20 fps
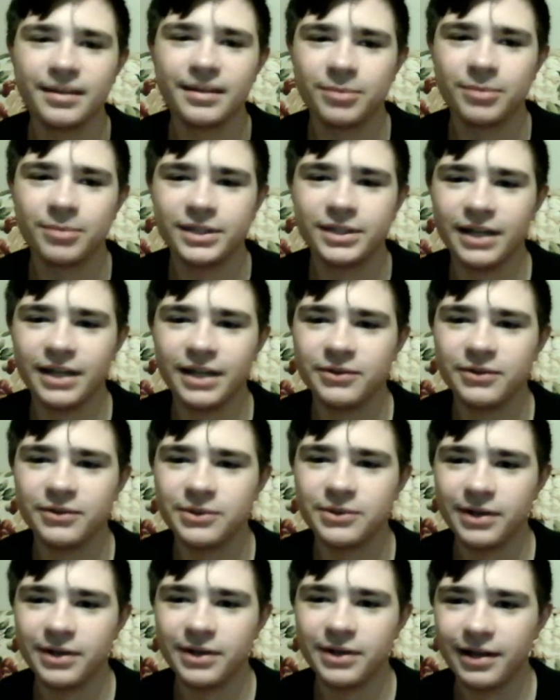Appreciate you
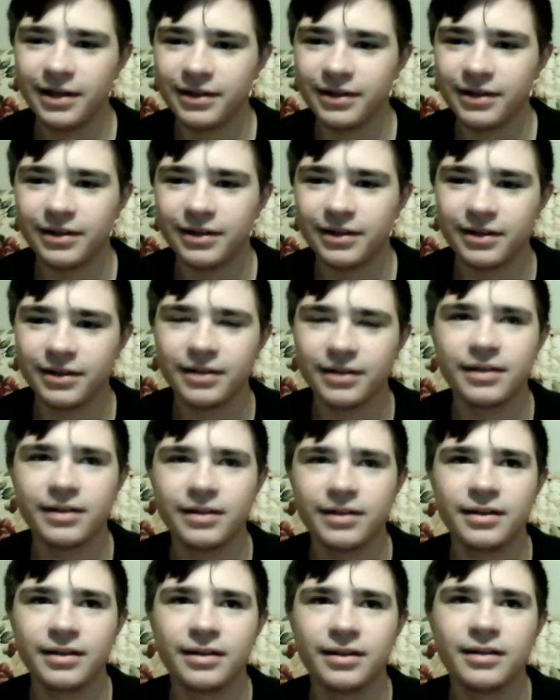tuning in.
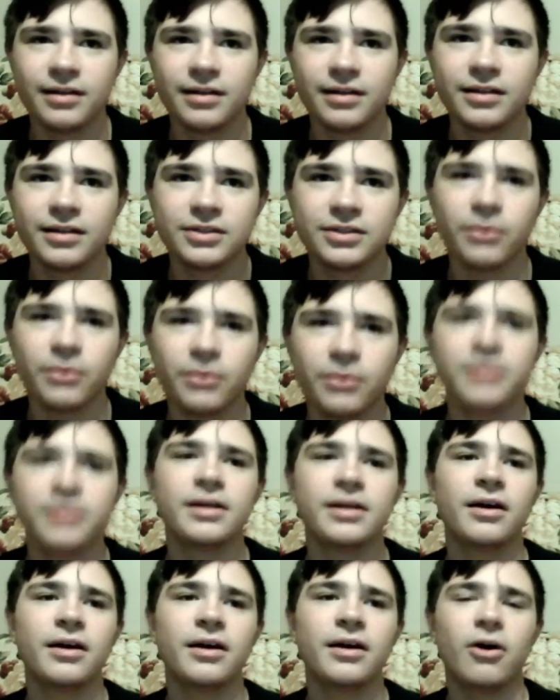So,
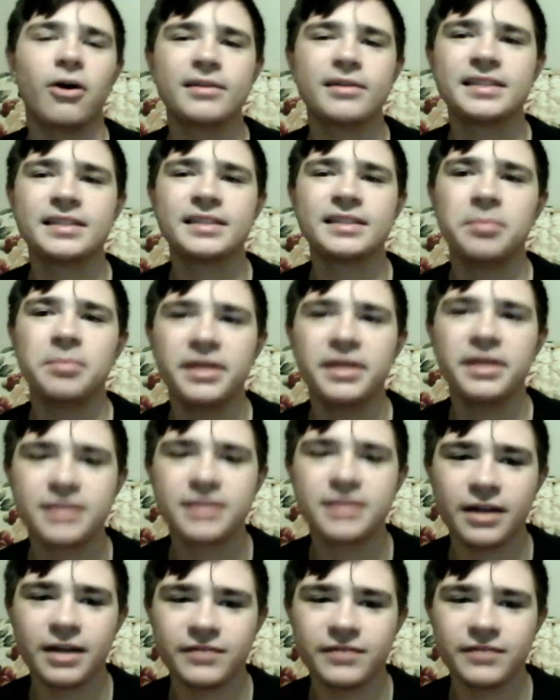Austin Peay is
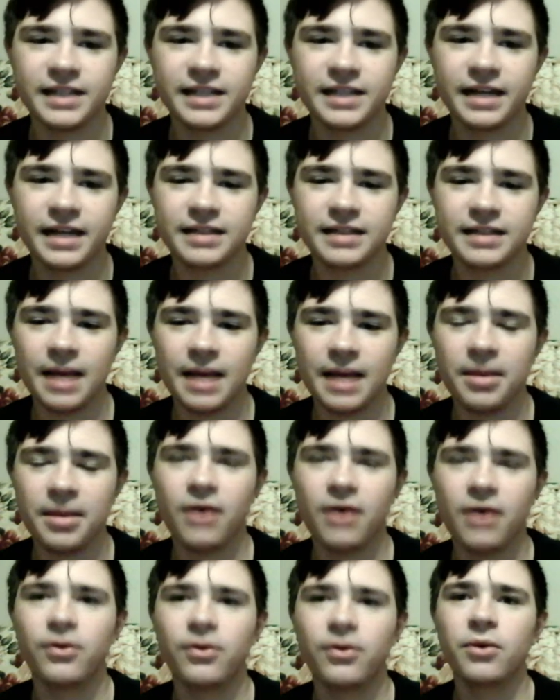going to have to take a
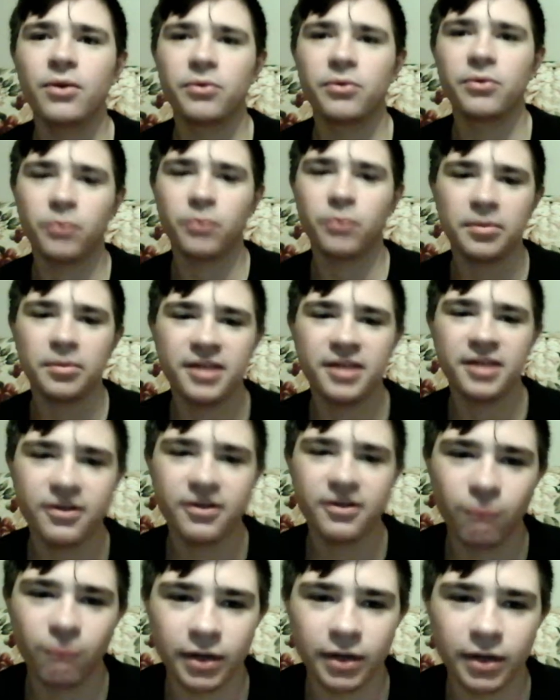timeout with 1 minute
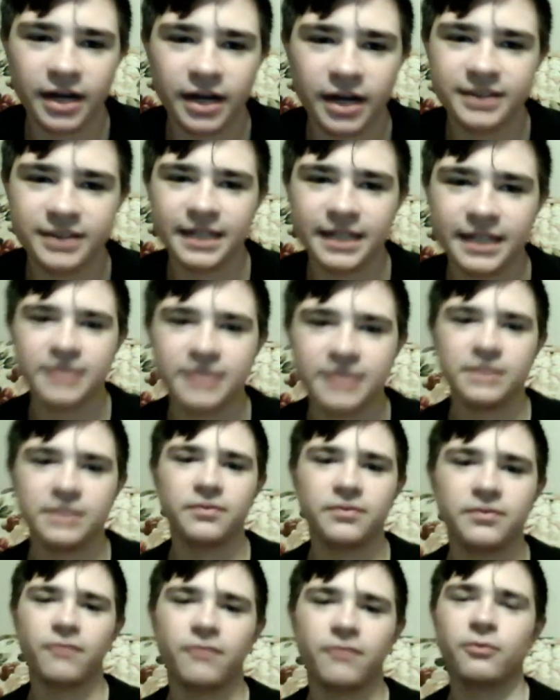and 49 seconds
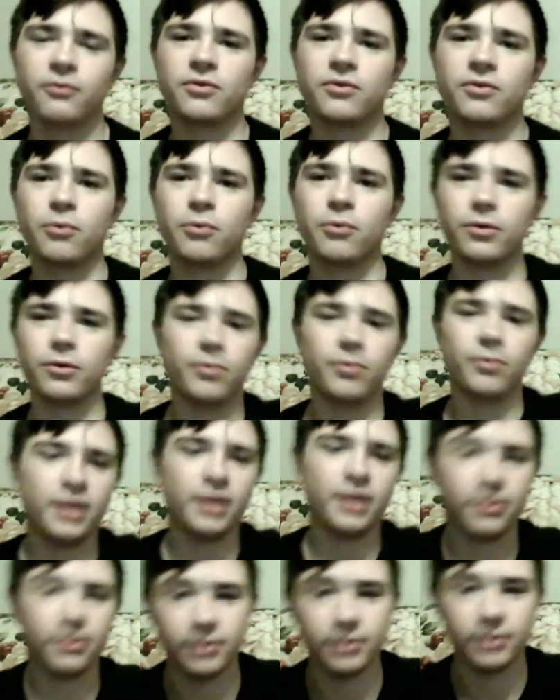left in the fourth quarter.
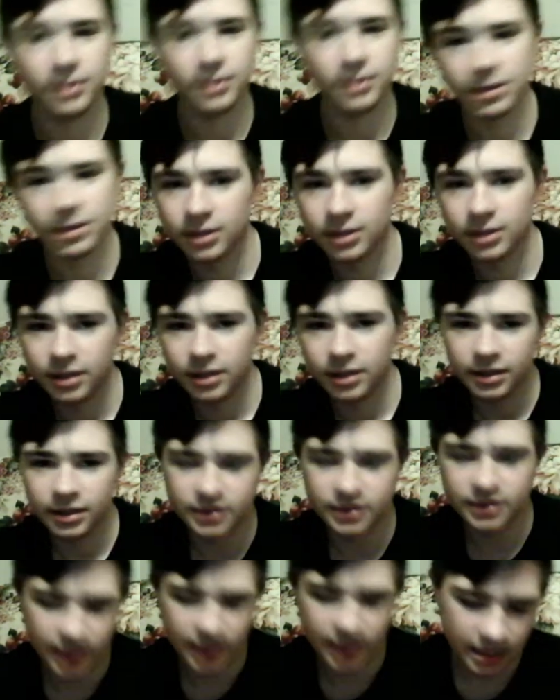Wow.
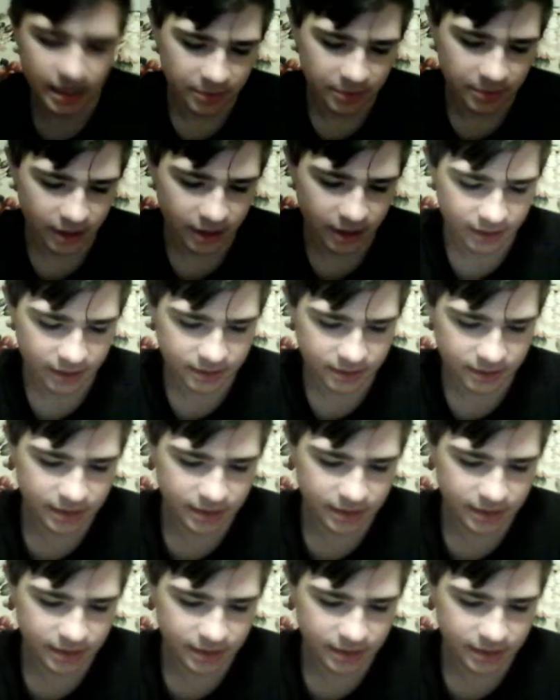This game, guys.